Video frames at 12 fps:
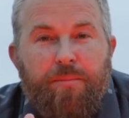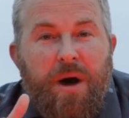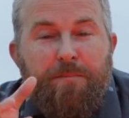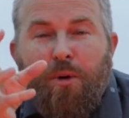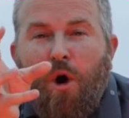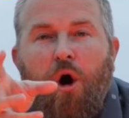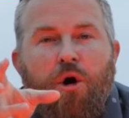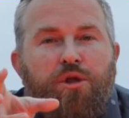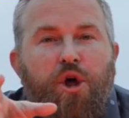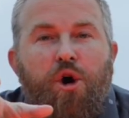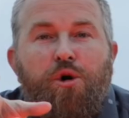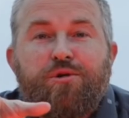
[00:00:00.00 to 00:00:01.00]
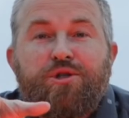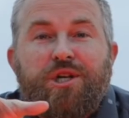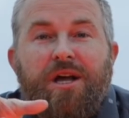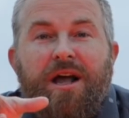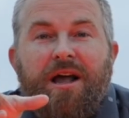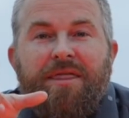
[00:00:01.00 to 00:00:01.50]
But Paul
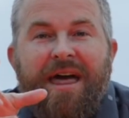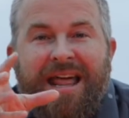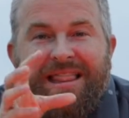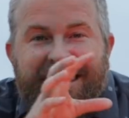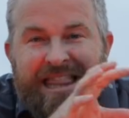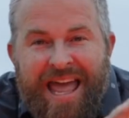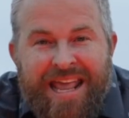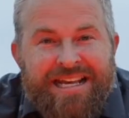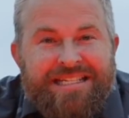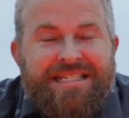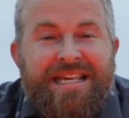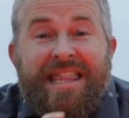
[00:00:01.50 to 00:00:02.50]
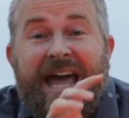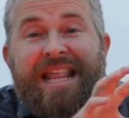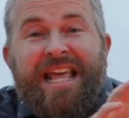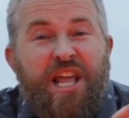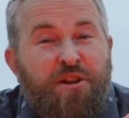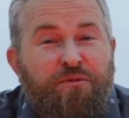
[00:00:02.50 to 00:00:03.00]
knows that legacy,
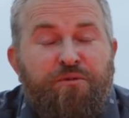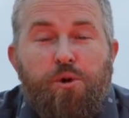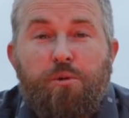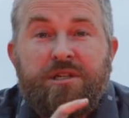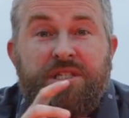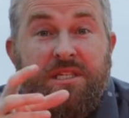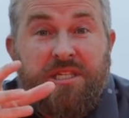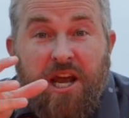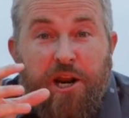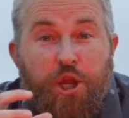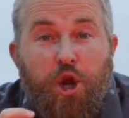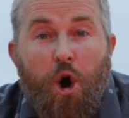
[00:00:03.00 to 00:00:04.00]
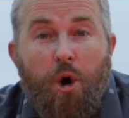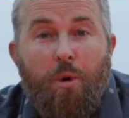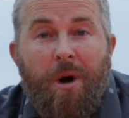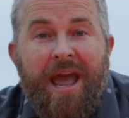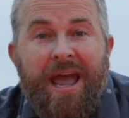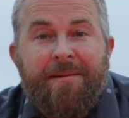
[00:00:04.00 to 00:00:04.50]
that influence is going to go
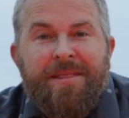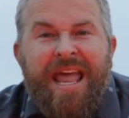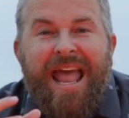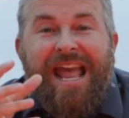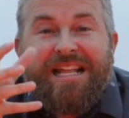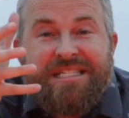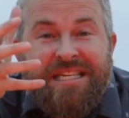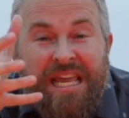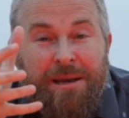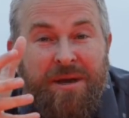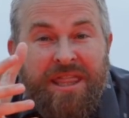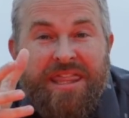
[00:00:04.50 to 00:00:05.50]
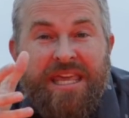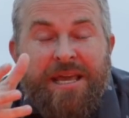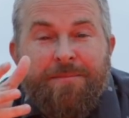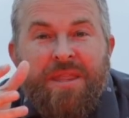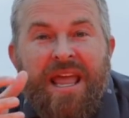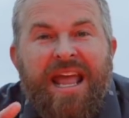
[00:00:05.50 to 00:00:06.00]
away. And
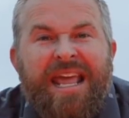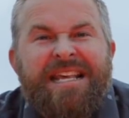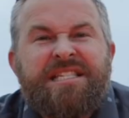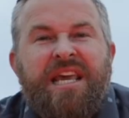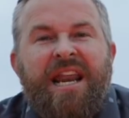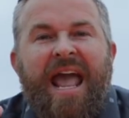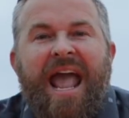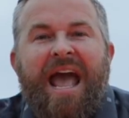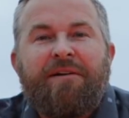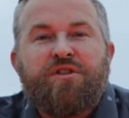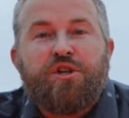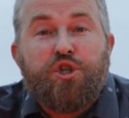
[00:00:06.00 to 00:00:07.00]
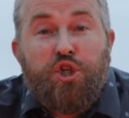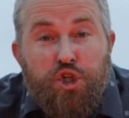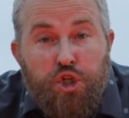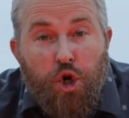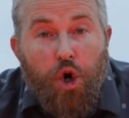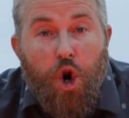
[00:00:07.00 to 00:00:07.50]
Timothy, he's going to have to
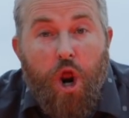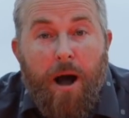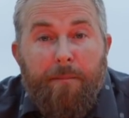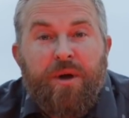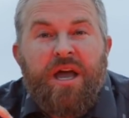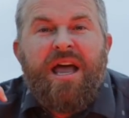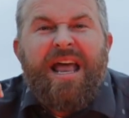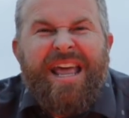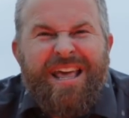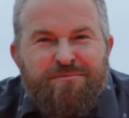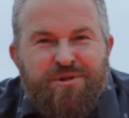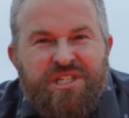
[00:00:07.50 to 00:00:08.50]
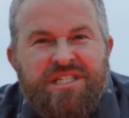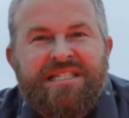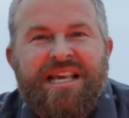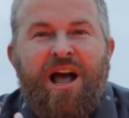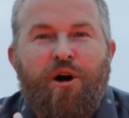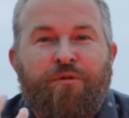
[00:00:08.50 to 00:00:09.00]
stir up
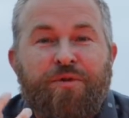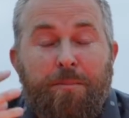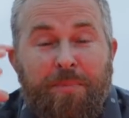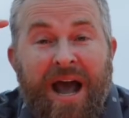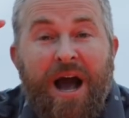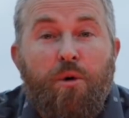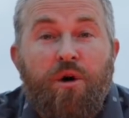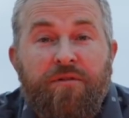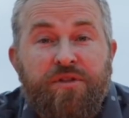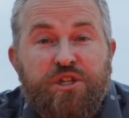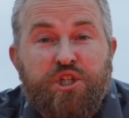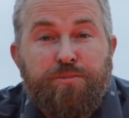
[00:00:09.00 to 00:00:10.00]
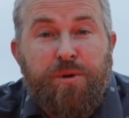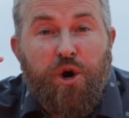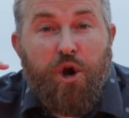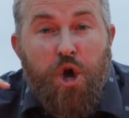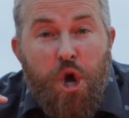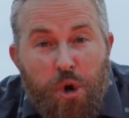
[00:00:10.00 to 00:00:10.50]
himself, the power of the
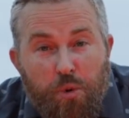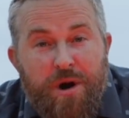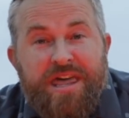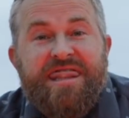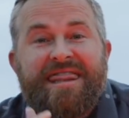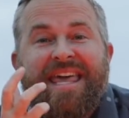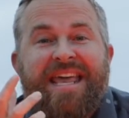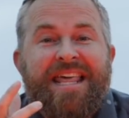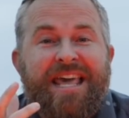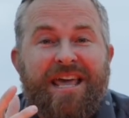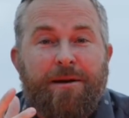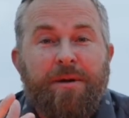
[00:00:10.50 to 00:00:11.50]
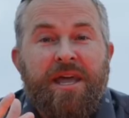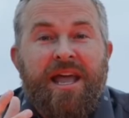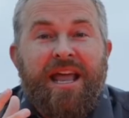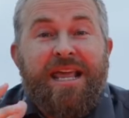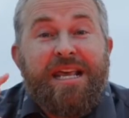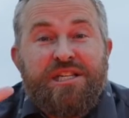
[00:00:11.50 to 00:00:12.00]
Spirit within him.
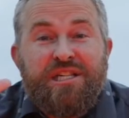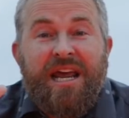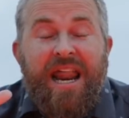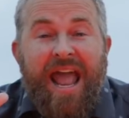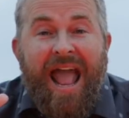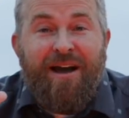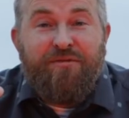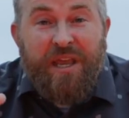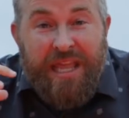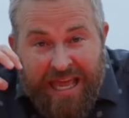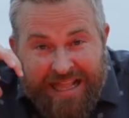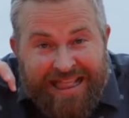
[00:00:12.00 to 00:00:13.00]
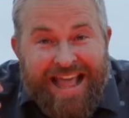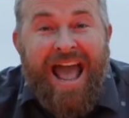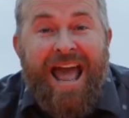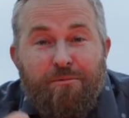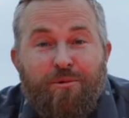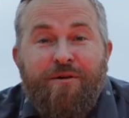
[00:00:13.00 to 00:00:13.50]
He's going to have to get
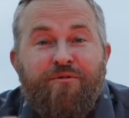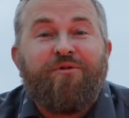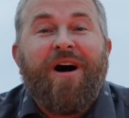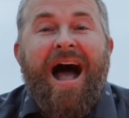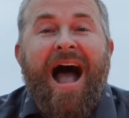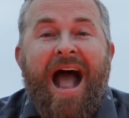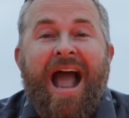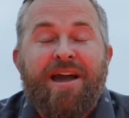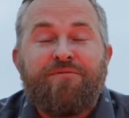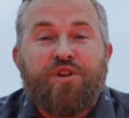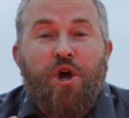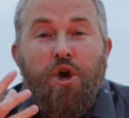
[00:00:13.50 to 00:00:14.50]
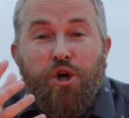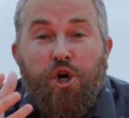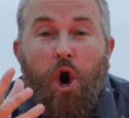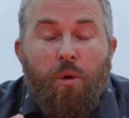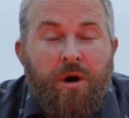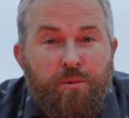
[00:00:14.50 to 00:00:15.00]
that revived
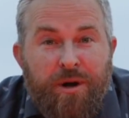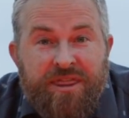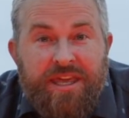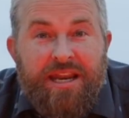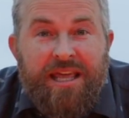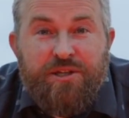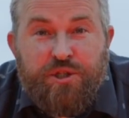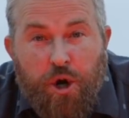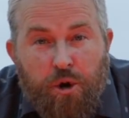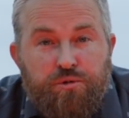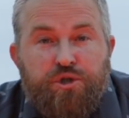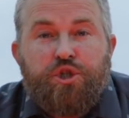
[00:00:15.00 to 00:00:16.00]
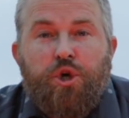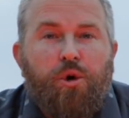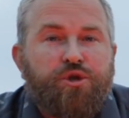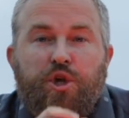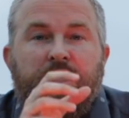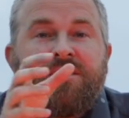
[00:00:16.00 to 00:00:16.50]
going within his own
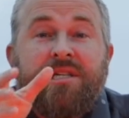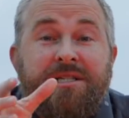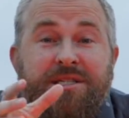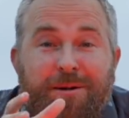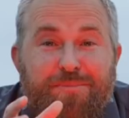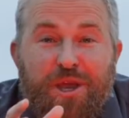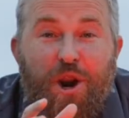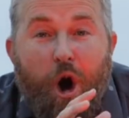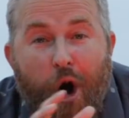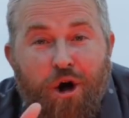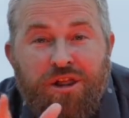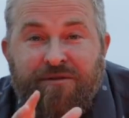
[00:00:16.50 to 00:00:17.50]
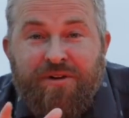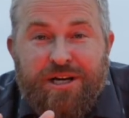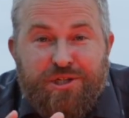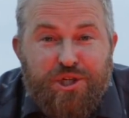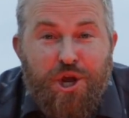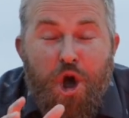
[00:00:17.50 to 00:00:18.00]
soul. So, this is something all of
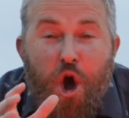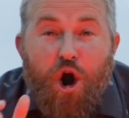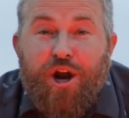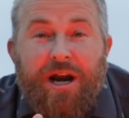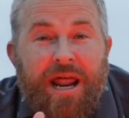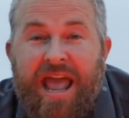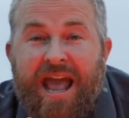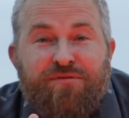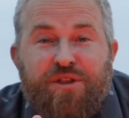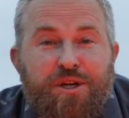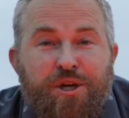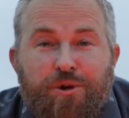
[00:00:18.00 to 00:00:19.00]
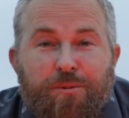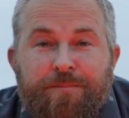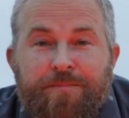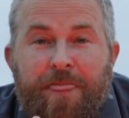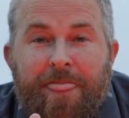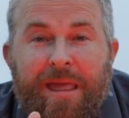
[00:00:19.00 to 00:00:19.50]
us are going to have to do.
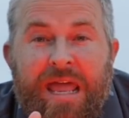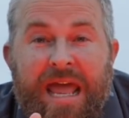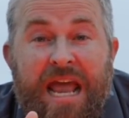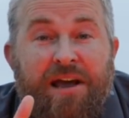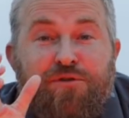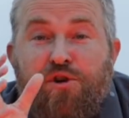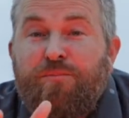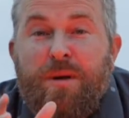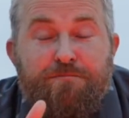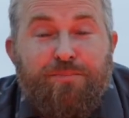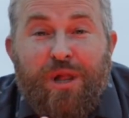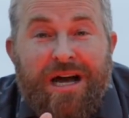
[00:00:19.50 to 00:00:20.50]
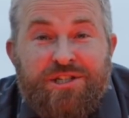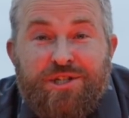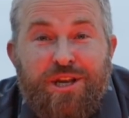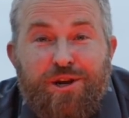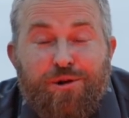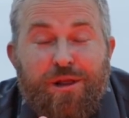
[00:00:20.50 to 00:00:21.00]
Hey, if you've been
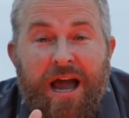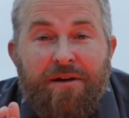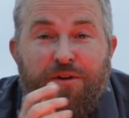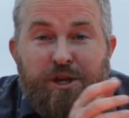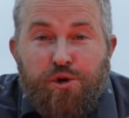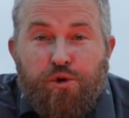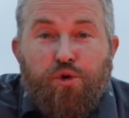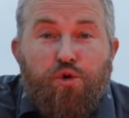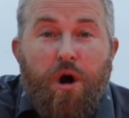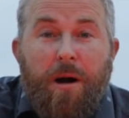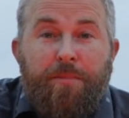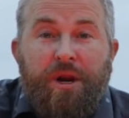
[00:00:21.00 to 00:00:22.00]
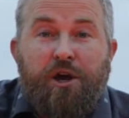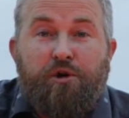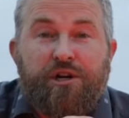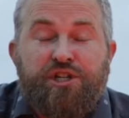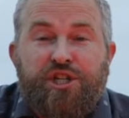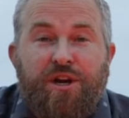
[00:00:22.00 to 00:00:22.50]
blessed in your life and you grew up in a
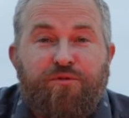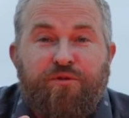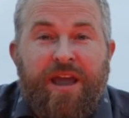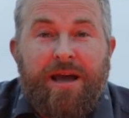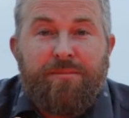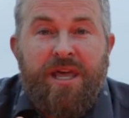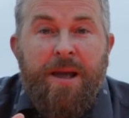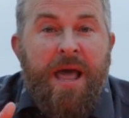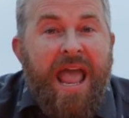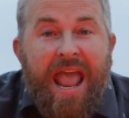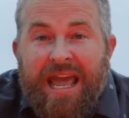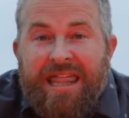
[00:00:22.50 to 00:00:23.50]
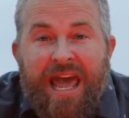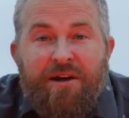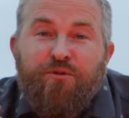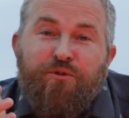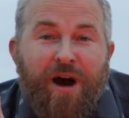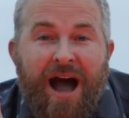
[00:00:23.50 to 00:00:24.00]
Christian family, hey,
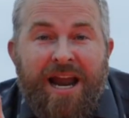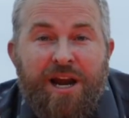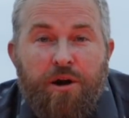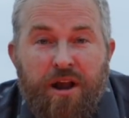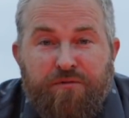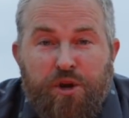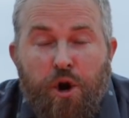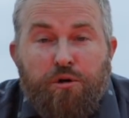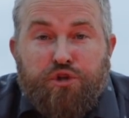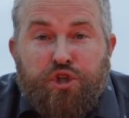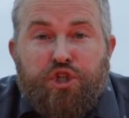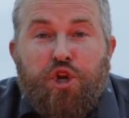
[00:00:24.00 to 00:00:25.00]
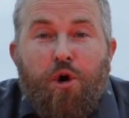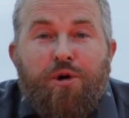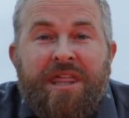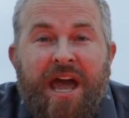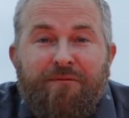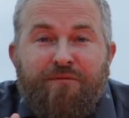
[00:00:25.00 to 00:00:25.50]
that fire, if you don't
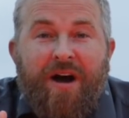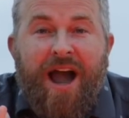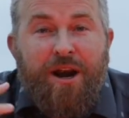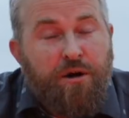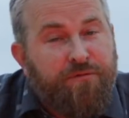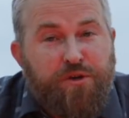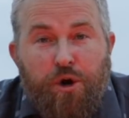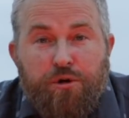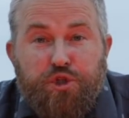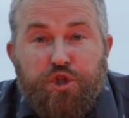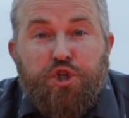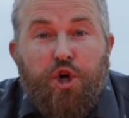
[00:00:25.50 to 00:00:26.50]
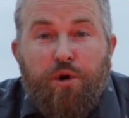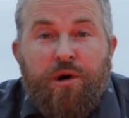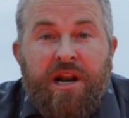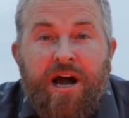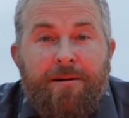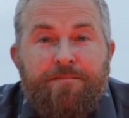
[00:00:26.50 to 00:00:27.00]
stoke that fire, if you don't stir
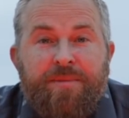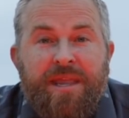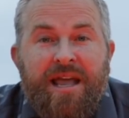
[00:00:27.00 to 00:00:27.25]
it up,